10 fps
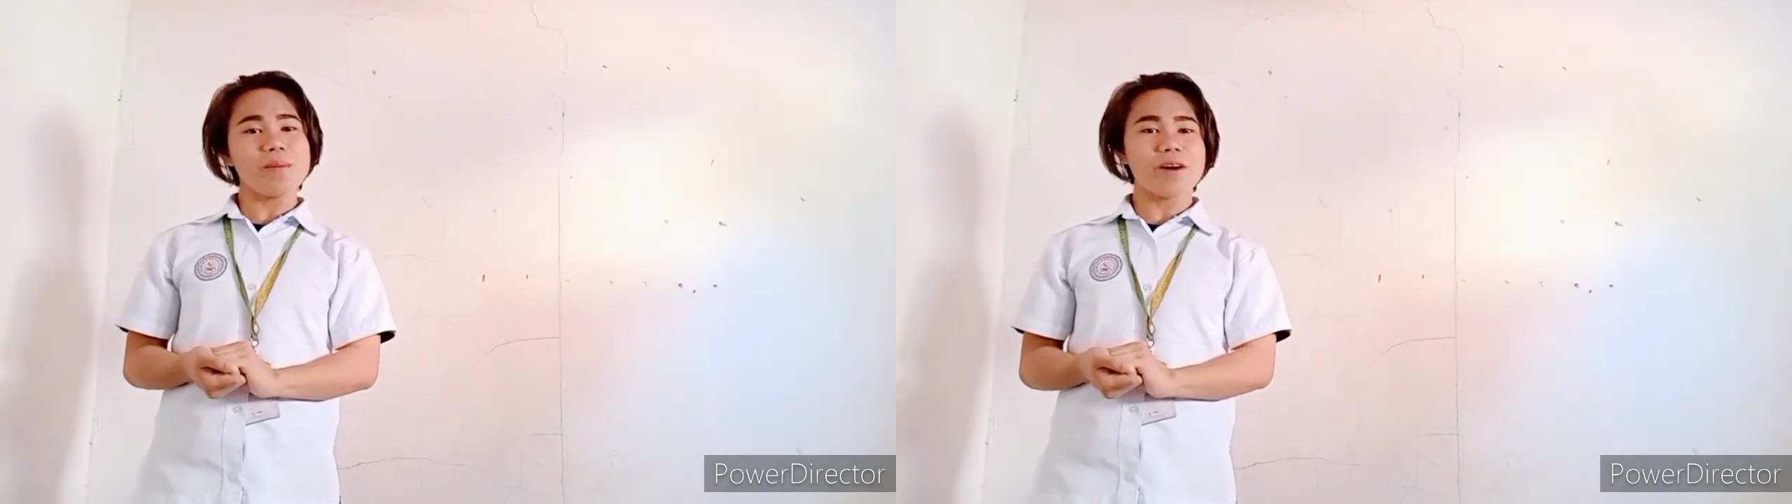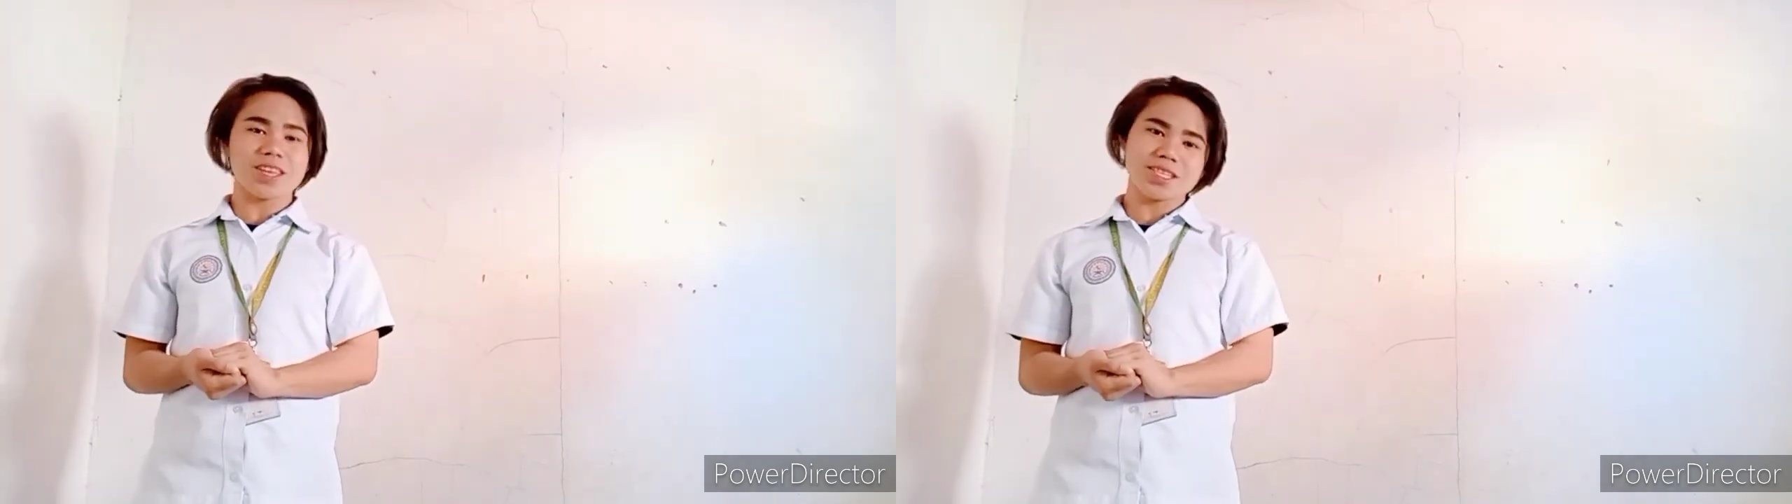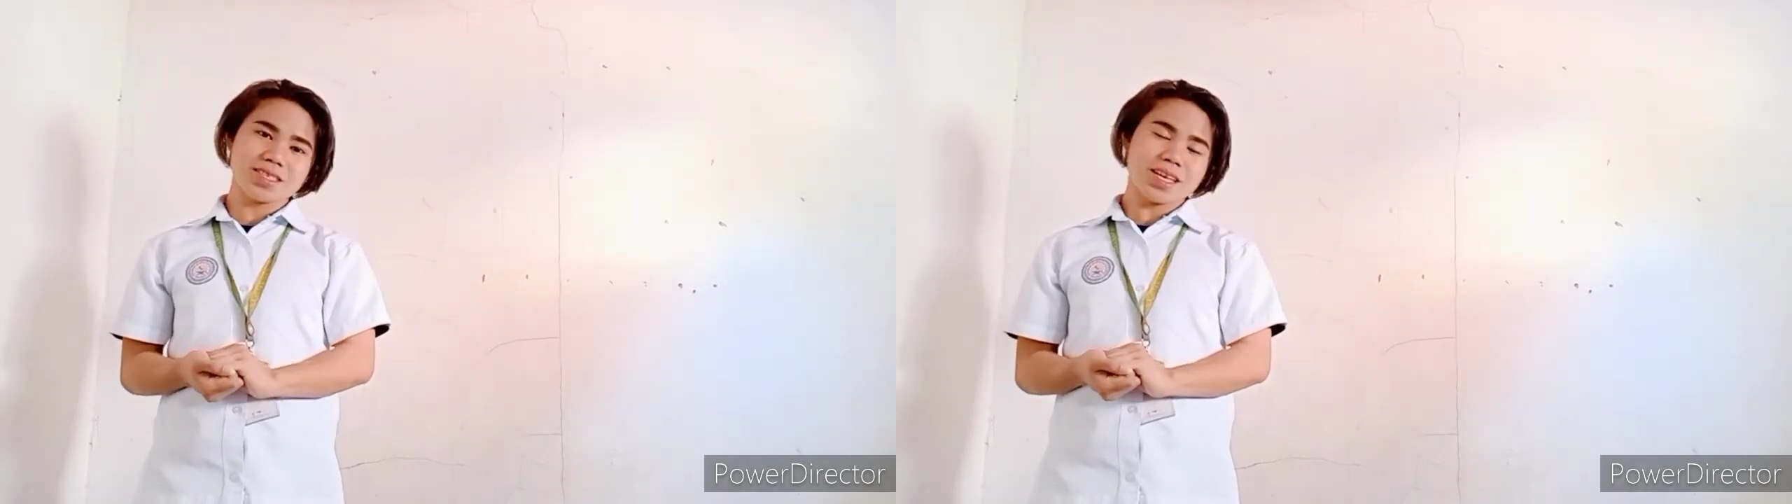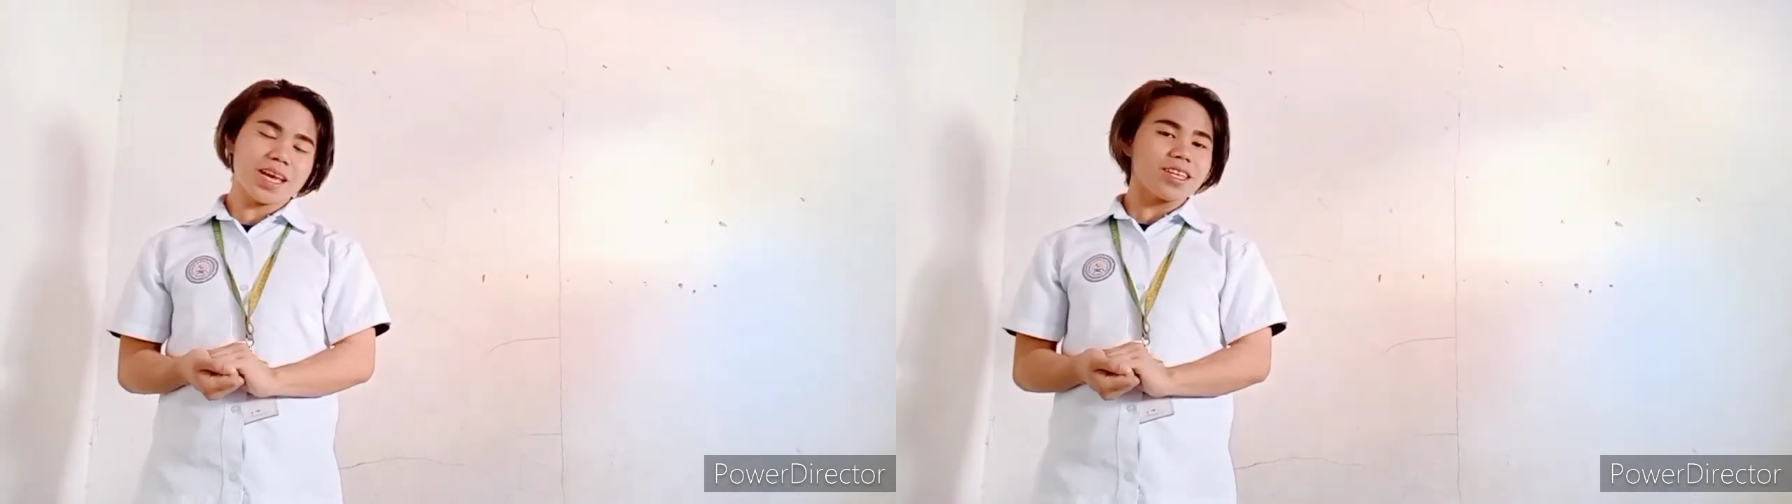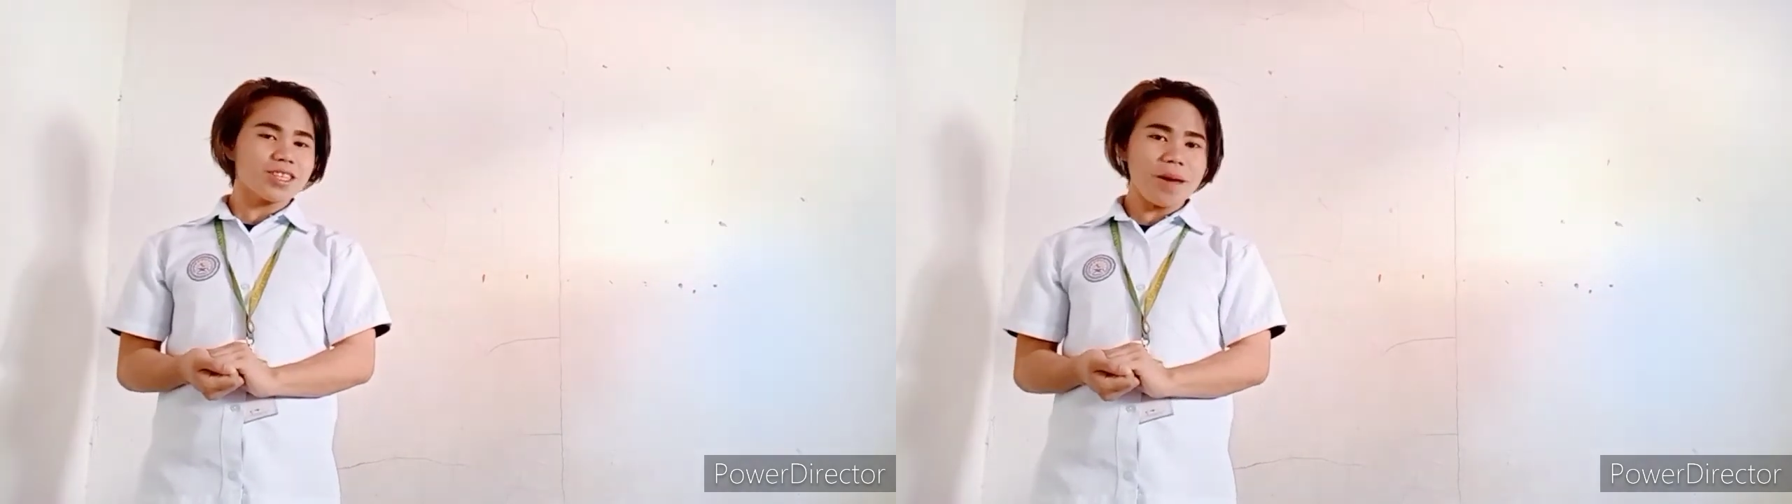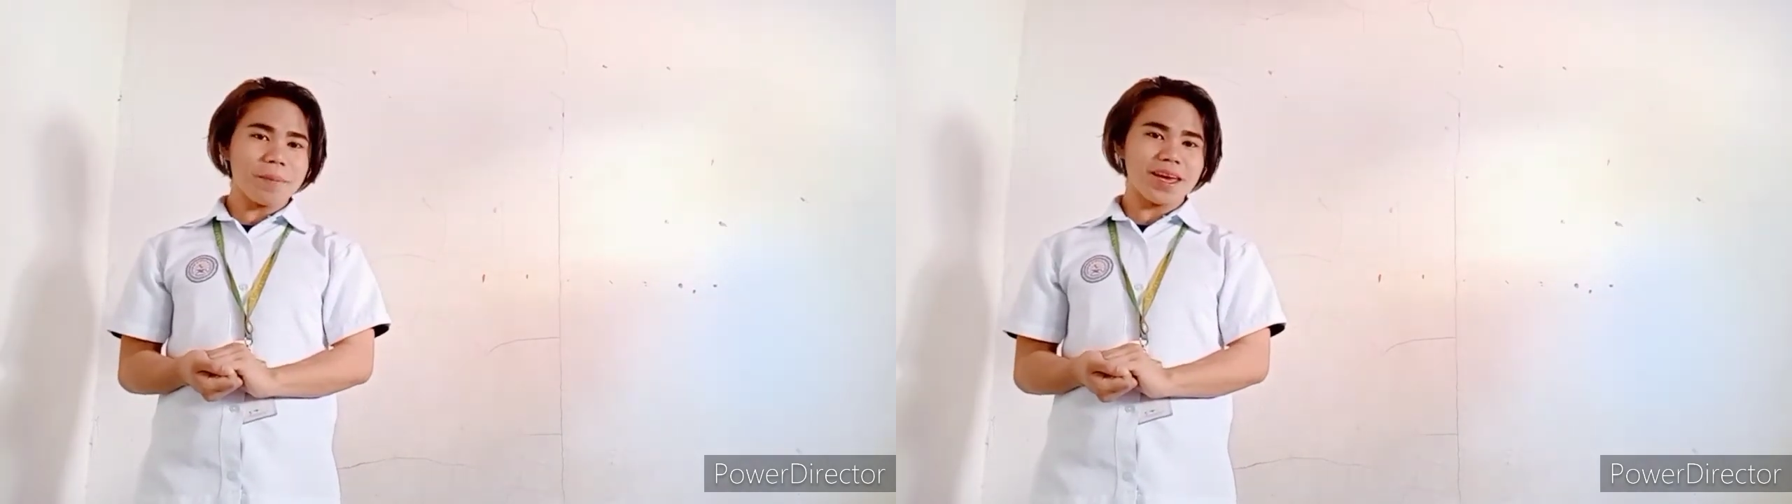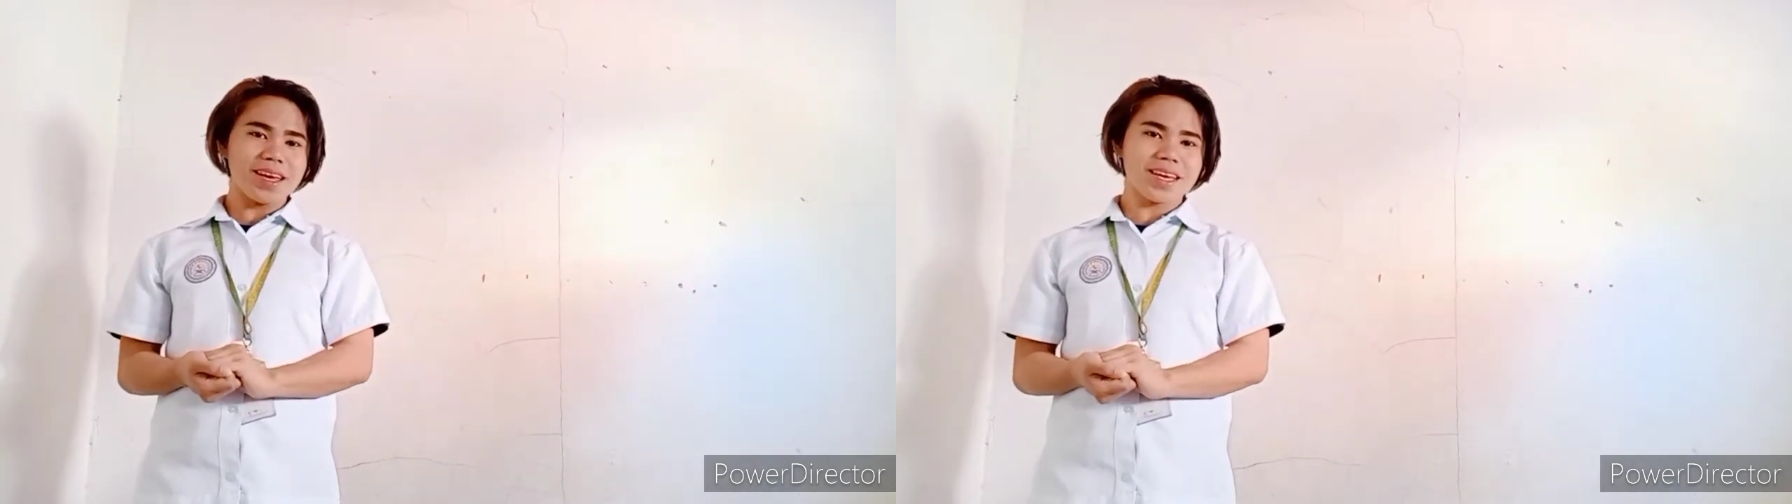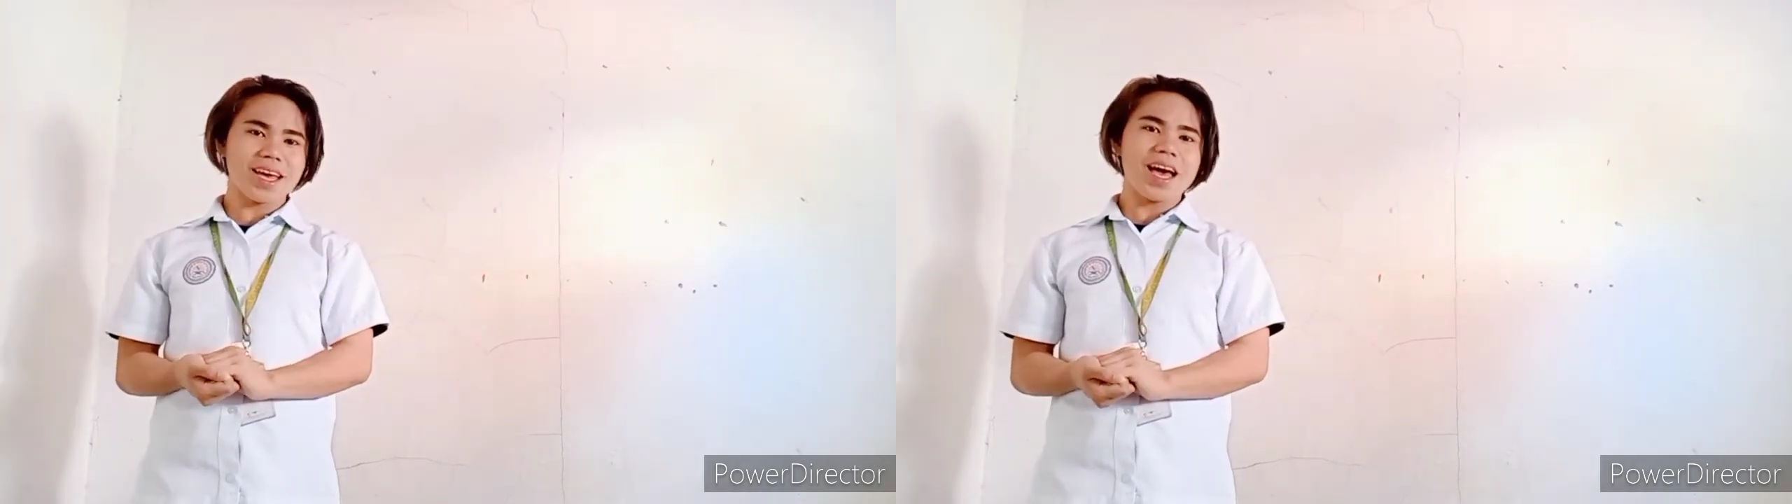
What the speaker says: about this topic,